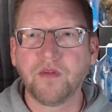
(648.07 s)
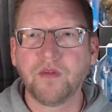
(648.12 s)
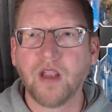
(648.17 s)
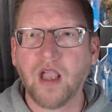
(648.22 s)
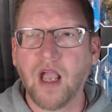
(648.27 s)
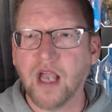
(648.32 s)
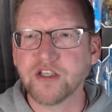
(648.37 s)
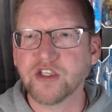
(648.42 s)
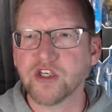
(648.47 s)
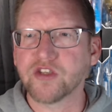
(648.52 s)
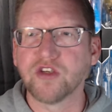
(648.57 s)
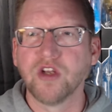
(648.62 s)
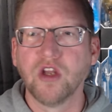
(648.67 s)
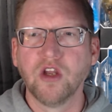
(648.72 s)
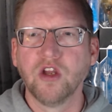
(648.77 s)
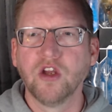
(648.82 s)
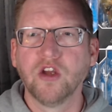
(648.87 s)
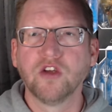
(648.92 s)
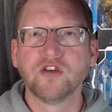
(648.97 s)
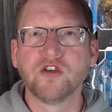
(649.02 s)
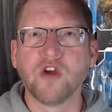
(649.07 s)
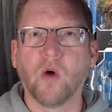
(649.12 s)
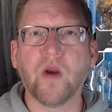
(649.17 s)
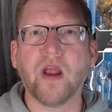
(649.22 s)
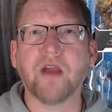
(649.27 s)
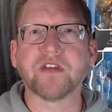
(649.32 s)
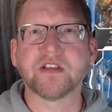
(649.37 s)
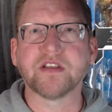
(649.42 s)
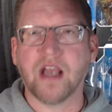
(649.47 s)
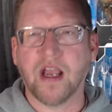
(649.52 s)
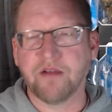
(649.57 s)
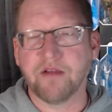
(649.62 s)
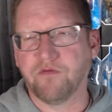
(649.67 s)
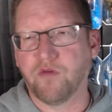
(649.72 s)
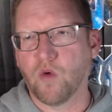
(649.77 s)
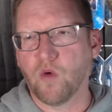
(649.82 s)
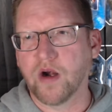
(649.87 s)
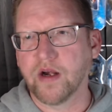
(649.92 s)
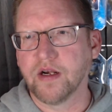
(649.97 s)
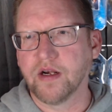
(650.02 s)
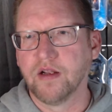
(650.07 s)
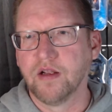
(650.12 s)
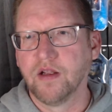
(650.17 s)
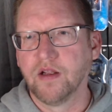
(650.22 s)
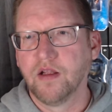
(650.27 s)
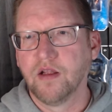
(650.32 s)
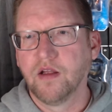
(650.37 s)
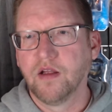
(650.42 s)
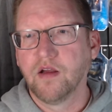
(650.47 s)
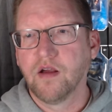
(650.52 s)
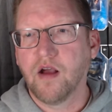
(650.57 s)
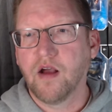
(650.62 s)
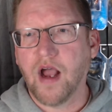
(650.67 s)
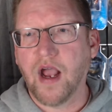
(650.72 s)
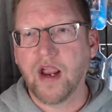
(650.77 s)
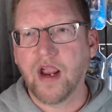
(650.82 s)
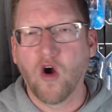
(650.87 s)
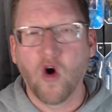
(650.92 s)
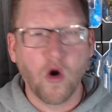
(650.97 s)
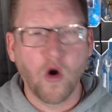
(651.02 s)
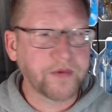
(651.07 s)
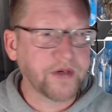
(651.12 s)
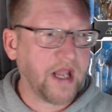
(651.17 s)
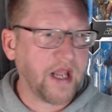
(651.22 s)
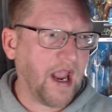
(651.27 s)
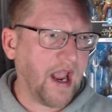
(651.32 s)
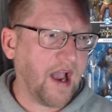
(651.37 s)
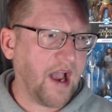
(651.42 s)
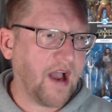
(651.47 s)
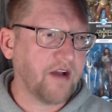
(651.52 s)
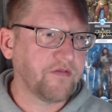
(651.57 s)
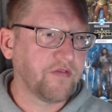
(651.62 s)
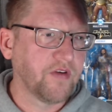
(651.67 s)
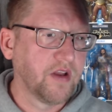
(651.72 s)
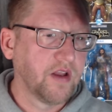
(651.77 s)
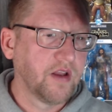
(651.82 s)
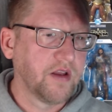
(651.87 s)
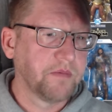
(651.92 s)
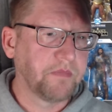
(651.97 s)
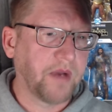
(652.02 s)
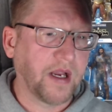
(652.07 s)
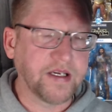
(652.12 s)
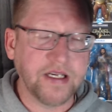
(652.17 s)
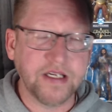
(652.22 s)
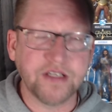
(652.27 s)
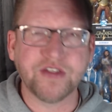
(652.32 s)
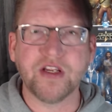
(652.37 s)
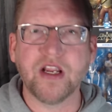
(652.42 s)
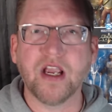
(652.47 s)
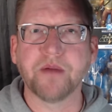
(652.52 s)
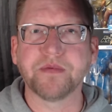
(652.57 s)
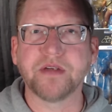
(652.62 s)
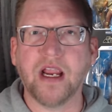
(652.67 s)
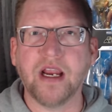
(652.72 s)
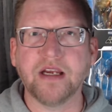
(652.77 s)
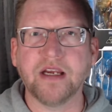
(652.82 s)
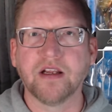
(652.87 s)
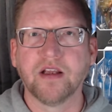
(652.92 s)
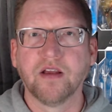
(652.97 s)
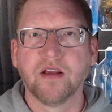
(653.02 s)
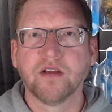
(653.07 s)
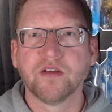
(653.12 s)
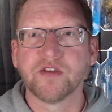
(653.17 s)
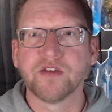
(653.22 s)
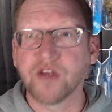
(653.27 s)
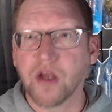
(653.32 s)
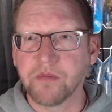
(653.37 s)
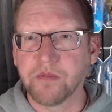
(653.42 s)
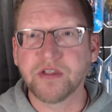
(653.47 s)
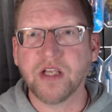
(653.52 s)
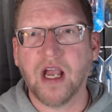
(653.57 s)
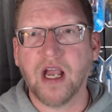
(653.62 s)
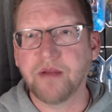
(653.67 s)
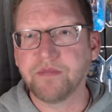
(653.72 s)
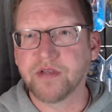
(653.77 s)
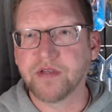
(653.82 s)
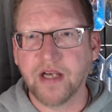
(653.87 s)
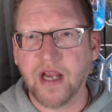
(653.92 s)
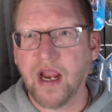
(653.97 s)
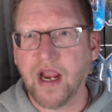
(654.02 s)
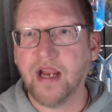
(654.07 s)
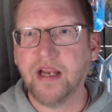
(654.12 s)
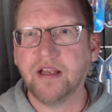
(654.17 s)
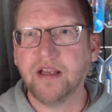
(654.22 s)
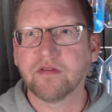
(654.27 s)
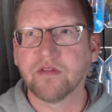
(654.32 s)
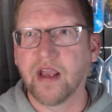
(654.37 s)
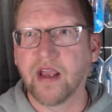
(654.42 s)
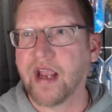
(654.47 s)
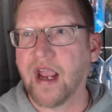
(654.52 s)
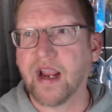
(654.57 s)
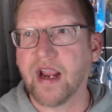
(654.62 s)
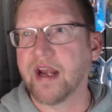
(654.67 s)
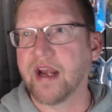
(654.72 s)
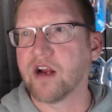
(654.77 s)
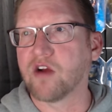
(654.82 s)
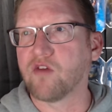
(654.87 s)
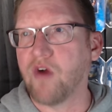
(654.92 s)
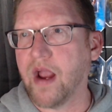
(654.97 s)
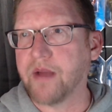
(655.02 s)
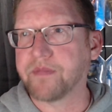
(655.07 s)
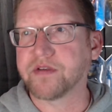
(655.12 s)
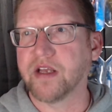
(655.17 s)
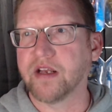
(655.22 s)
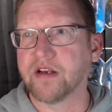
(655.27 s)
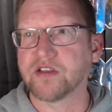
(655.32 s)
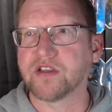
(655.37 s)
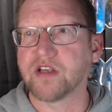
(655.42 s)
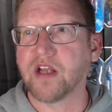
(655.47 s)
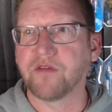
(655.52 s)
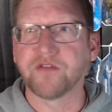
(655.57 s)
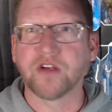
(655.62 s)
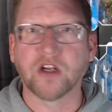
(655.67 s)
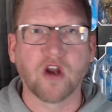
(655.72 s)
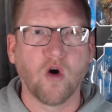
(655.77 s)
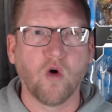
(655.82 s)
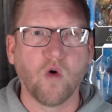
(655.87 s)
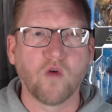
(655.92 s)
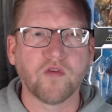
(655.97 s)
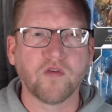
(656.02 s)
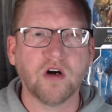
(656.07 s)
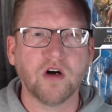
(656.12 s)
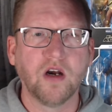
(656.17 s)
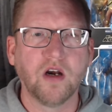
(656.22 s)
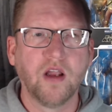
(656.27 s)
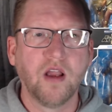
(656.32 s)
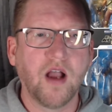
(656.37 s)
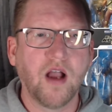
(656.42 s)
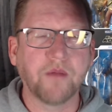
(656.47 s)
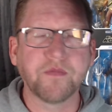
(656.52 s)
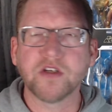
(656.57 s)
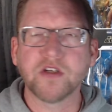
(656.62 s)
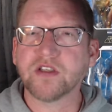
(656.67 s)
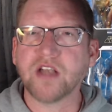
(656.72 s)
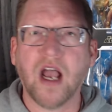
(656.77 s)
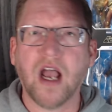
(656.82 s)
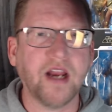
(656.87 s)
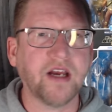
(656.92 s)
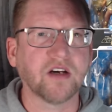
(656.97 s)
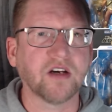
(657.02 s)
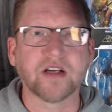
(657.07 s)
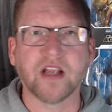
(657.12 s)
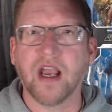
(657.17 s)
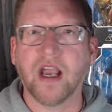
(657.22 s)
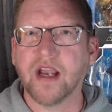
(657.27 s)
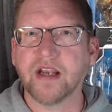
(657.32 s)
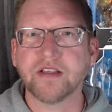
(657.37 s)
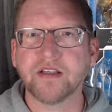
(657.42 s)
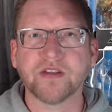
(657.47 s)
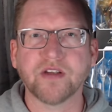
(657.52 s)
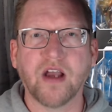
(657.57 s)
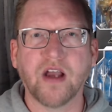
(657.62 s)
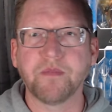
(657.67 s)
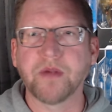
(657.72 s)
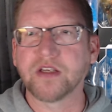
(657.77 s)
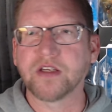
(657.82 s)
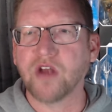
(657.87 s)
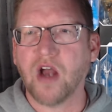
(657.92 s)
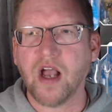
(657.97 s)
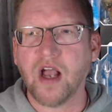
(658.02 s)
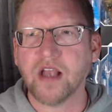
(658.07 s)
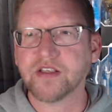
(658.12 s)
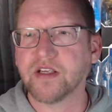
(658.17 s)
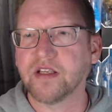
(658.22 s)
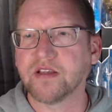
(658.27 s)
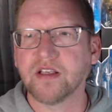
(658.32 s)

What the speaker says: I just don't have the time for it. I hope to have my DC update sometime today. Like, I got a crap ton of stuff to go over. I'm just tired, guys. I'm exhausted.